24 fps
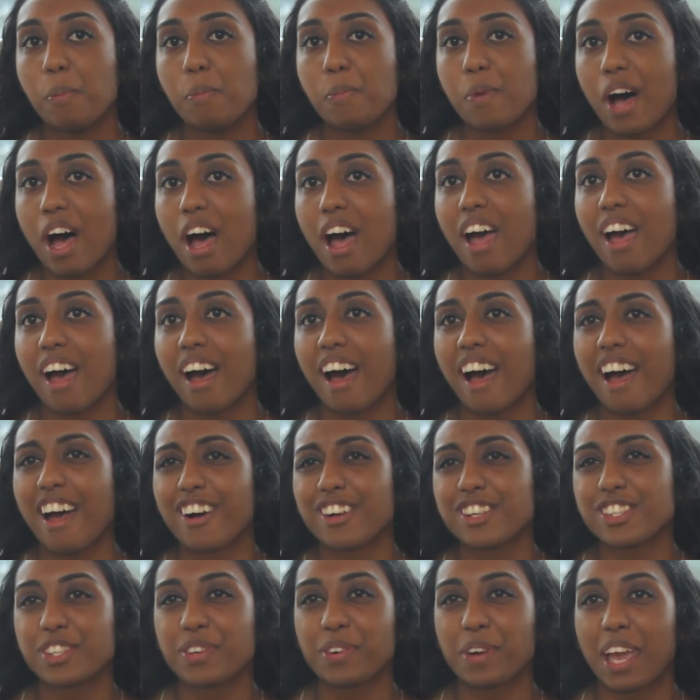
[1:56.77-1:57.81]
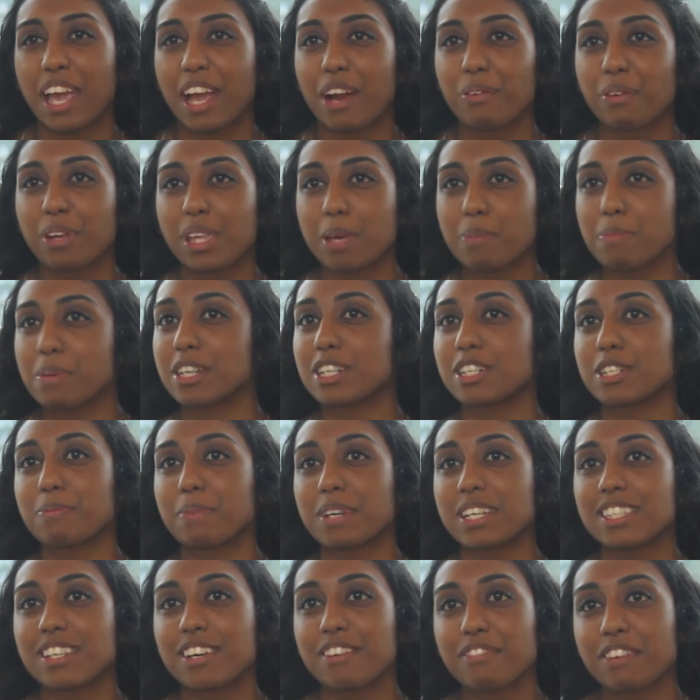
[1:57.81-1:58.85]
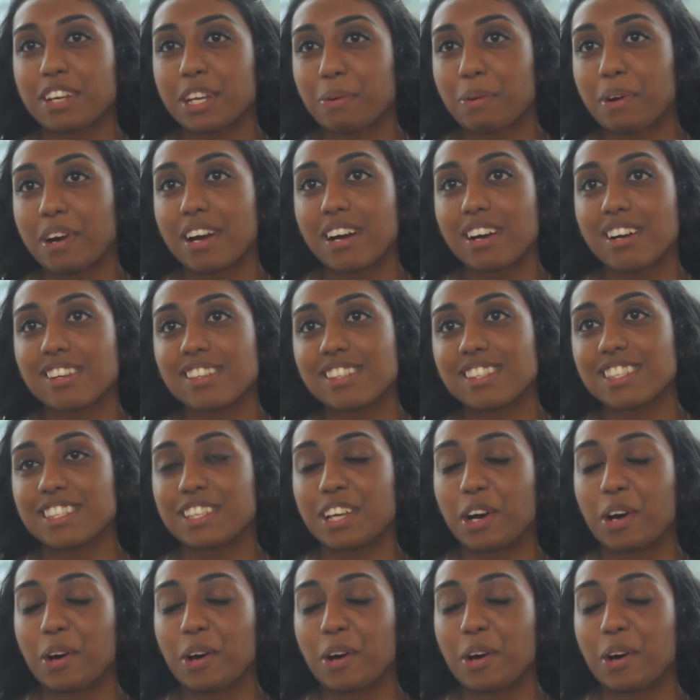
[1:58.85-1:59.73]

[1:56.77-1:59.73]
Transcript: But I also can't really picture myself anywhere else,